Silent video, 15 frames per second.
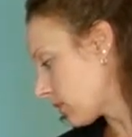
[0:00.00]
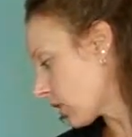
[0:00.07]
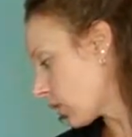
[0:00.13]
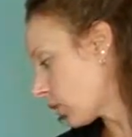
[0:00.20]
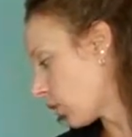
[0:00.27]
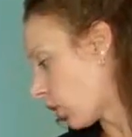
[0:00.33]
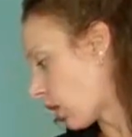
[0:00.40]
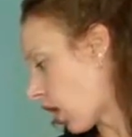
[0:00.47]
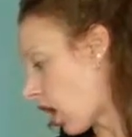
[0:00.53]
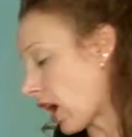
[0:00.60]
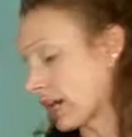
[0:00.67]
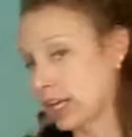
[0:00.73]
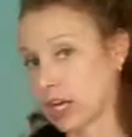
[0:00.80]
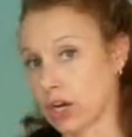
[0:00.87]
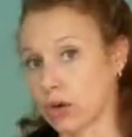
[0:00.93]
your
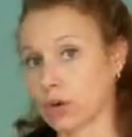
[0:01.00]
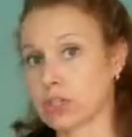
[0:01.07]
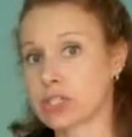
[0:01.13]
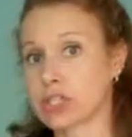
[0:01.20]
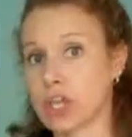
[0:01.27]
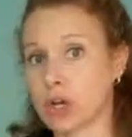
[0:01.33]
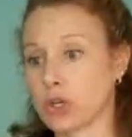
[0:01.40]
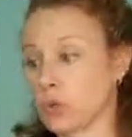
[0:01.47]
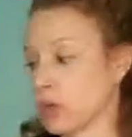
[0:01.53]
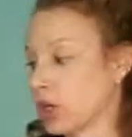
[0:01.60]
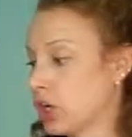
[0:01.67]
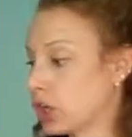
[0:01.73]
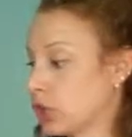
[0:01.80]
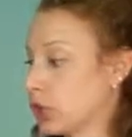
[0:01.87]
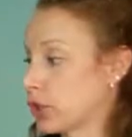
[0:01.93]
audio. So you would
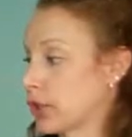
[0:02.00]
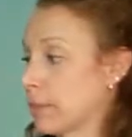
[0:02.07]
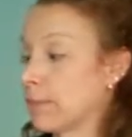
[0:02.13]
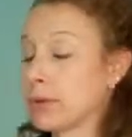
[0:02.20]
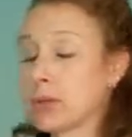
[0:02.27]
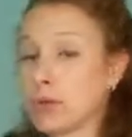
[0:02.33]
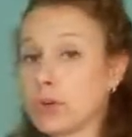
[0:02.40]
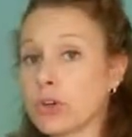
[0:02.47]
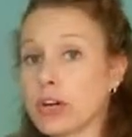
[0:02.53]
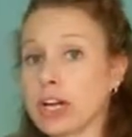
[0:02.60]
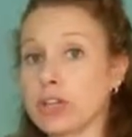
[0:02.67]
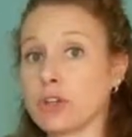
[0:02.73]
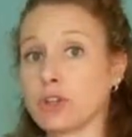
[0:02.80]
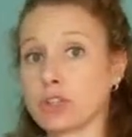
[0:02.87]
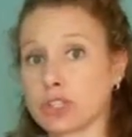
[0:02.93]
hook your computer
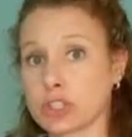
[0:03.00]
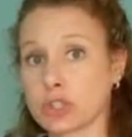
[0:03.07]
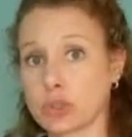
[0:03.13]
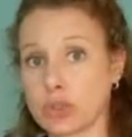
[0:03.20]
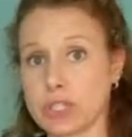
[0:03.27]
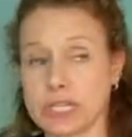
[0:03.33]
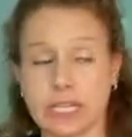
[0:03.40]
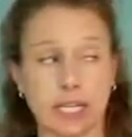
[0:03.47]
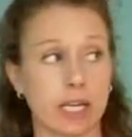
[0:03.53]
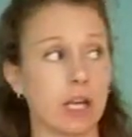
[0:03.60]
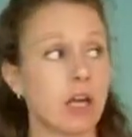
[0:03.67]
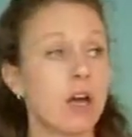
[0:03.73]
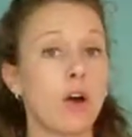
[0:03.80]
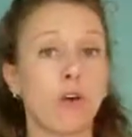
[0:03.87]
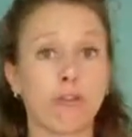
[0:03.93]
and your screen
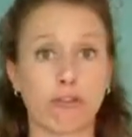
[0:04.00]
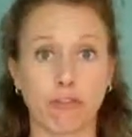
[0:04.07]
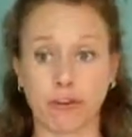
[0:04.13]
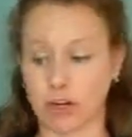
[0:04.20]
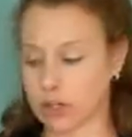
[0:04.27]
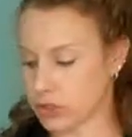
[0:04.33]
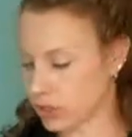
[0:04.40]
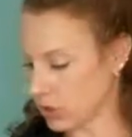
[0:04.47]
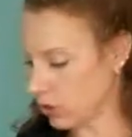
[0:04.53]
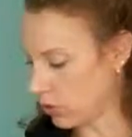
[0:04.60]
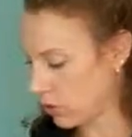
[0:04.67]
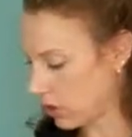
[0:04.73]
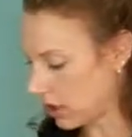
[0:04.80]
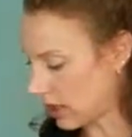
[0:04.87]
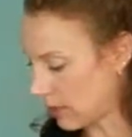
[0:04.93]
first. So
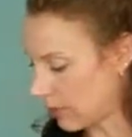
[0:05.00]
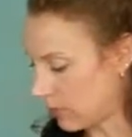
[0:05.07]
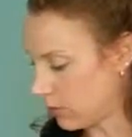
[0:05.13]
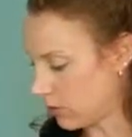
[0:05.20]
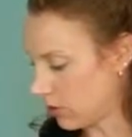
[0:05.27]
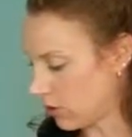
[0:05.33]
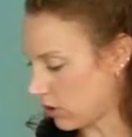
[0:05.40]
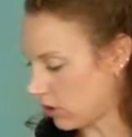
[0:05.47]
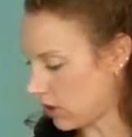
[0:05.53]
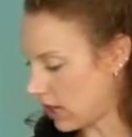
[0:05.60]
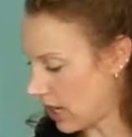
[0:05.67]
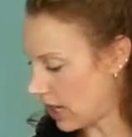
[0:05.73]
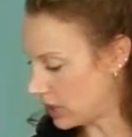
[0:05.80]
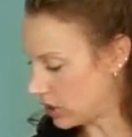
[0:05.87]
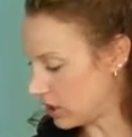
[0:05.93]
you'd hook up through your
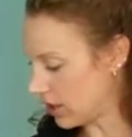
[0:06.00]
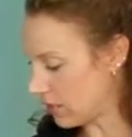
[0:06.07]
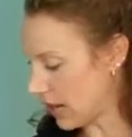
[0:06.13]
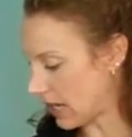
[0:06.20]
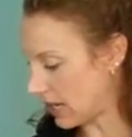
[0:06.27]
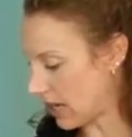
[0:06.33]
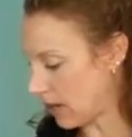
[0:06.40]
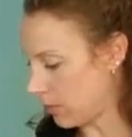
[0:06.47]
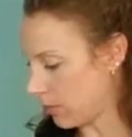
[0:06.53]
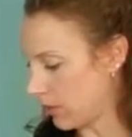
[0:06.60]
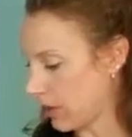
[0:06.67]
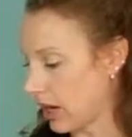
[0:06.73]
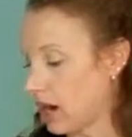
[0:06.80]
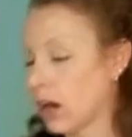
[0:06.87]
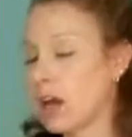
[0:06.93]
HDMI cable
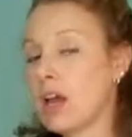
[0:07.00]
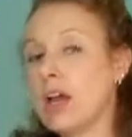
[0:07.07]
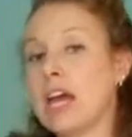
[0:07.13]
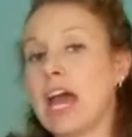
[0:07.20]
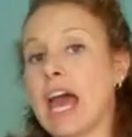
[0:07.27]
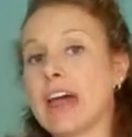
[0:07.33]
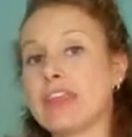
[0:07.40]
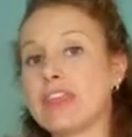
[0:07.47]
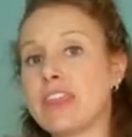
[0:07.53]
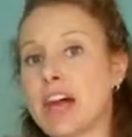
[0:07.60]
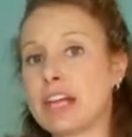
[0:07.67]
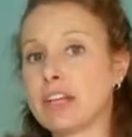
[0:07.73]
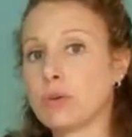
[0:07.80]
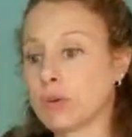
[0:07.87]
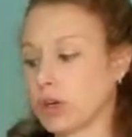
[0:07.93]
there, and
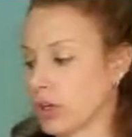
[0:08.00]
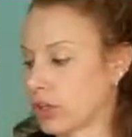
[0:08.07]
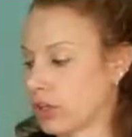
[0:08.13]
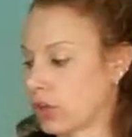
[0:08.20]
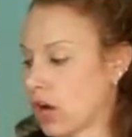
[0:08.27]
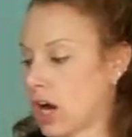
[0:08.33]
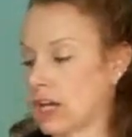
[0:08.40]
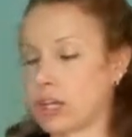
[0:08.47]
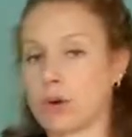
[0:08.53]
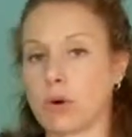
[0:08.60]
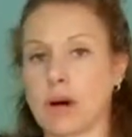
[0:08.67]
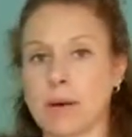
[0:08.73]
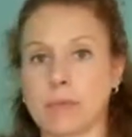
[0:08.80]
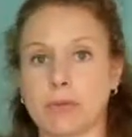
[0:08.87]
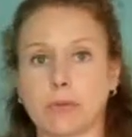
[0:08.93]
then you would hook your audio
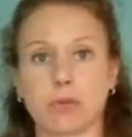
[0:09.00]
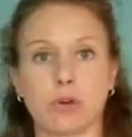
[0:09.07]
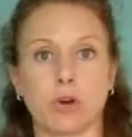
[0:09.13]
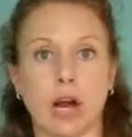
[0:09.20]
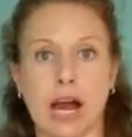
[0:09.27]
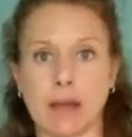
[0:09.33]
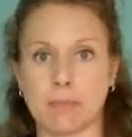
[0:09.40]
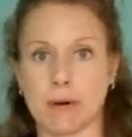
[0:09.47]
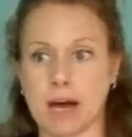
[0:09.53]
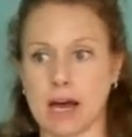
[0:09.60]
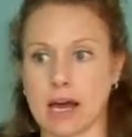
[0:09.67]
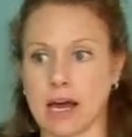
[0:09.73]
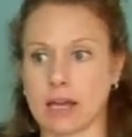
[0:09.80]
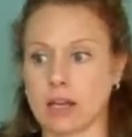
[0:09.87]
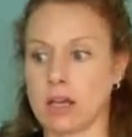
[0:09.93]
up through your
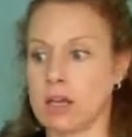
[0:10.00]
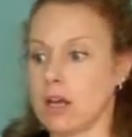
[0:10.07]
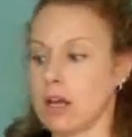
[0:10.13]
iPod